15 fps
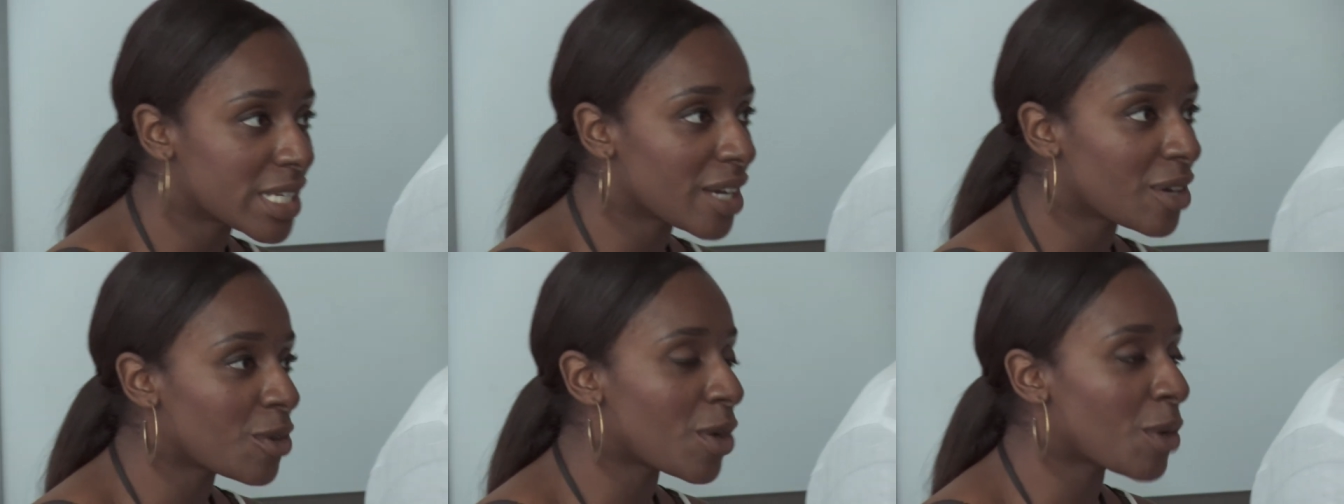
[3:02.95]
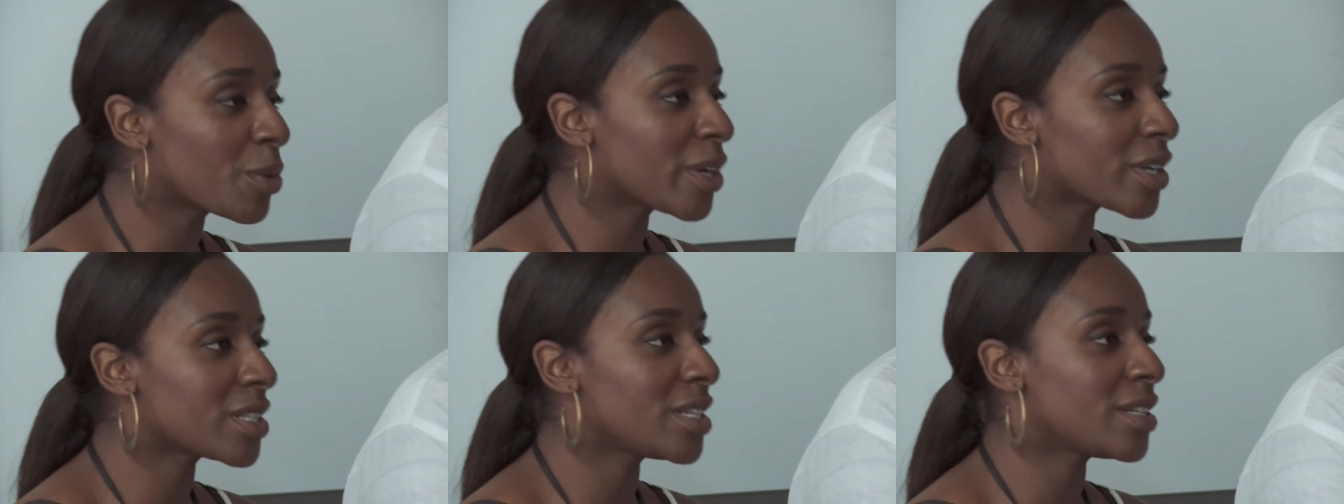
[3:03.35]
had that
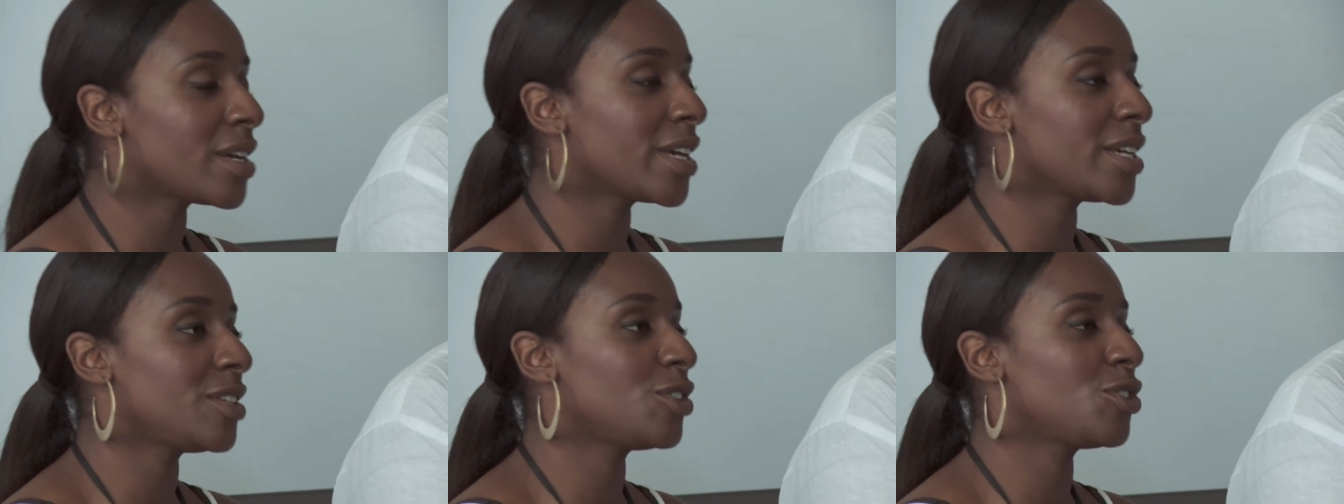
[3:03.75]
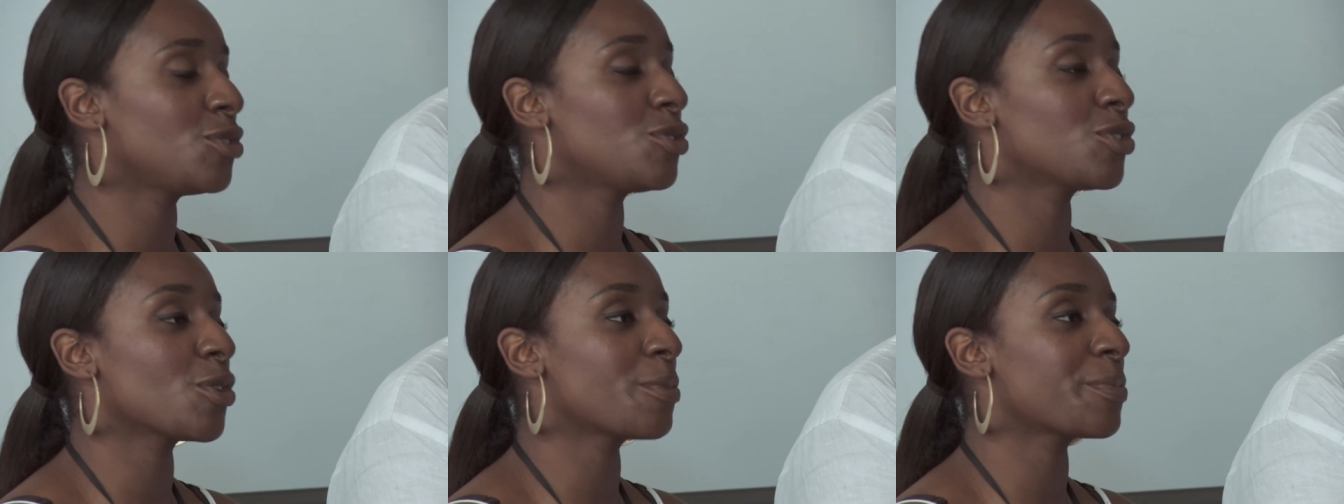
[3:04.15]
experience, has
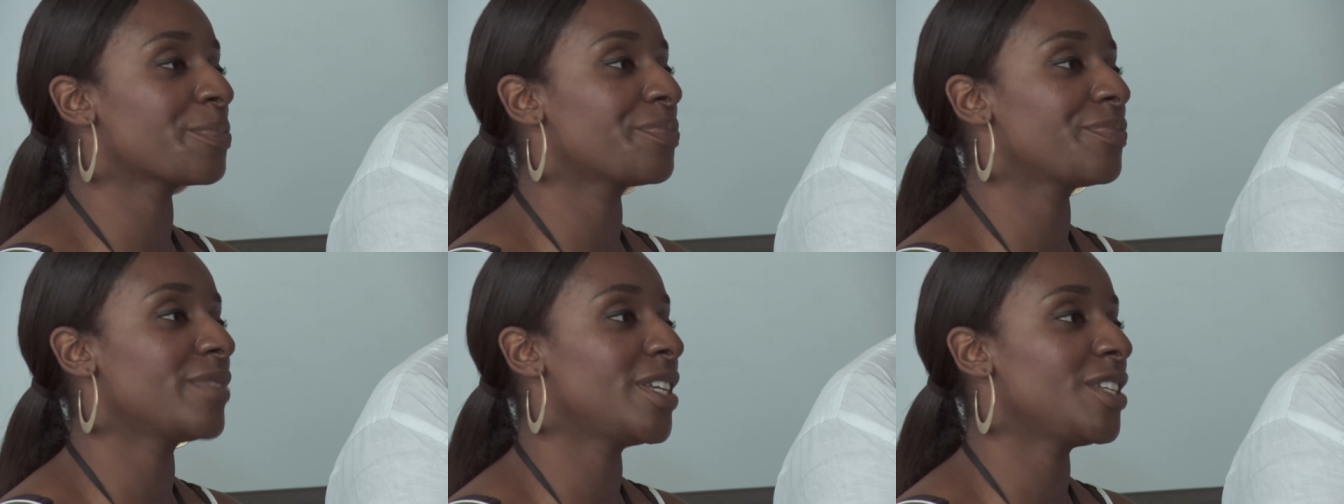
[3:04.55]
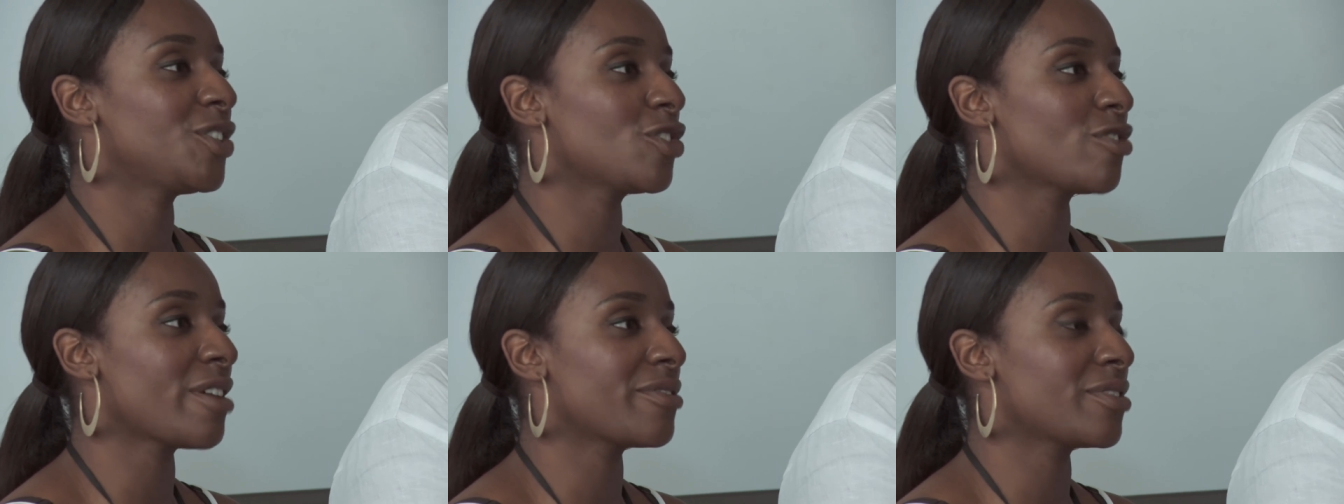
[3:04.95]
been there and
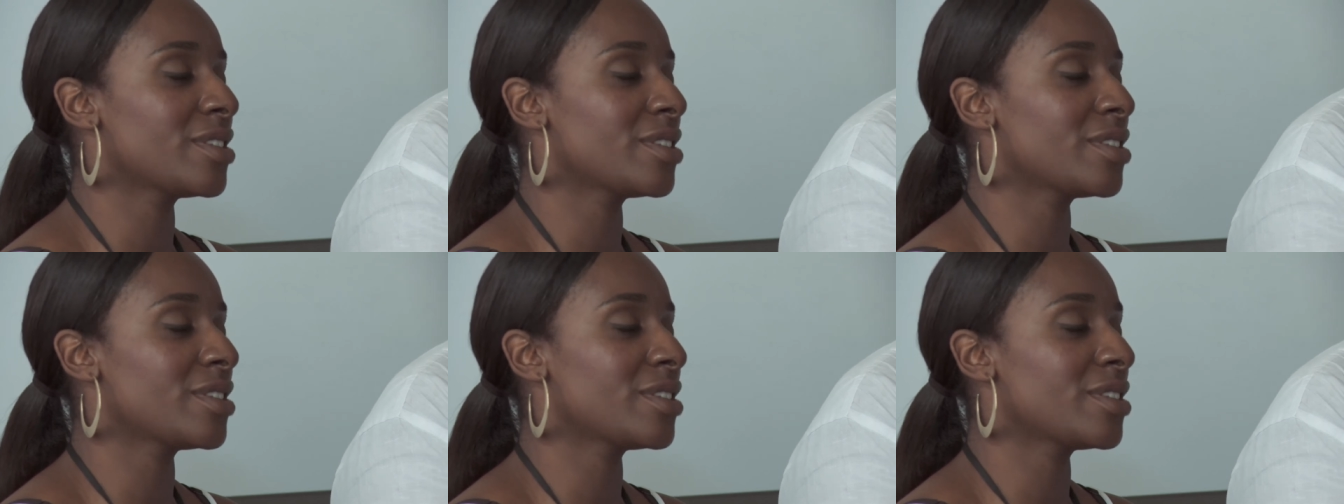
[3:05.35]
done it.